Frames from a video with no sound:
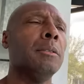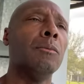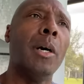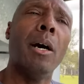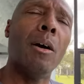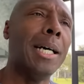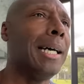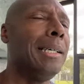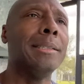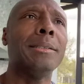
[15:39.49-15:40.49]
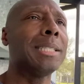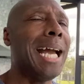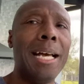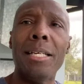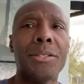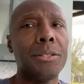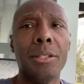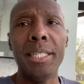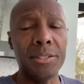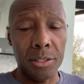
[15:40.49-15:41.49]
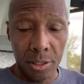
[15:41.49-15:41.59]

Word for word: Well, guys, listen